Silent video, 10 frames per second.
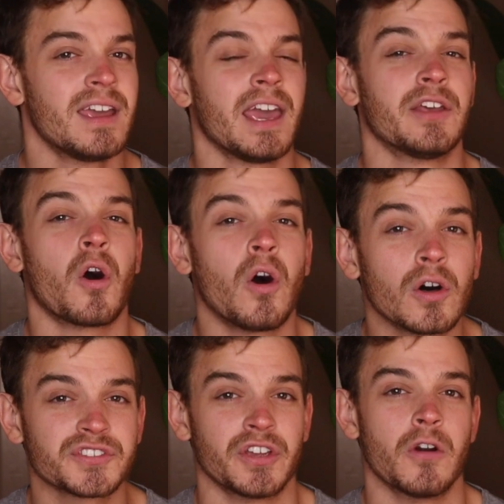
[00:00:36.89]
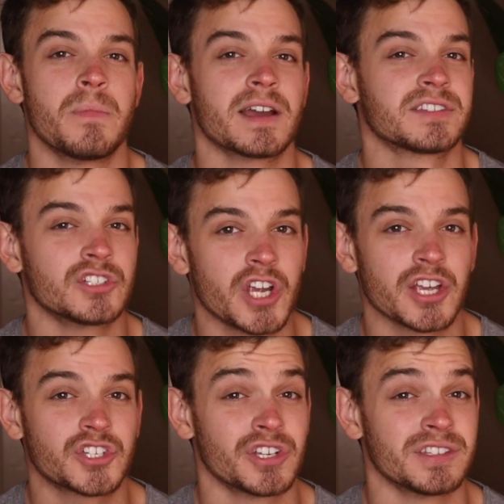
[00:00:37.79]
and also by
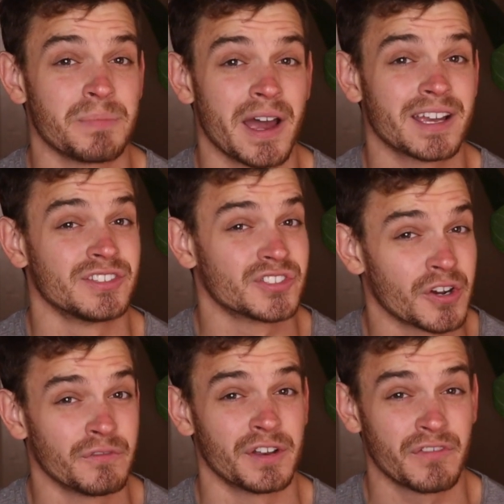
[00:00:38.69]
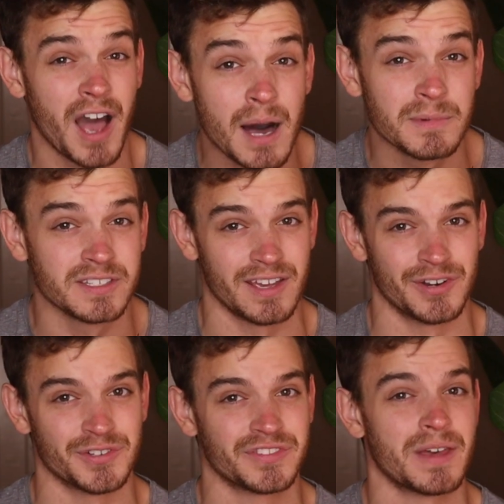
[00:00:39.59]
suggestions by conservative
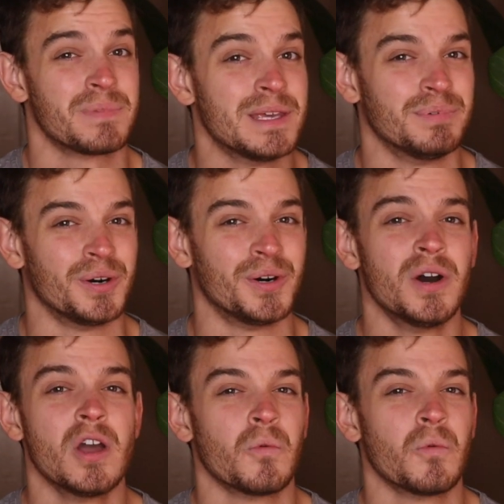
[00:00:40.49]
commentators that people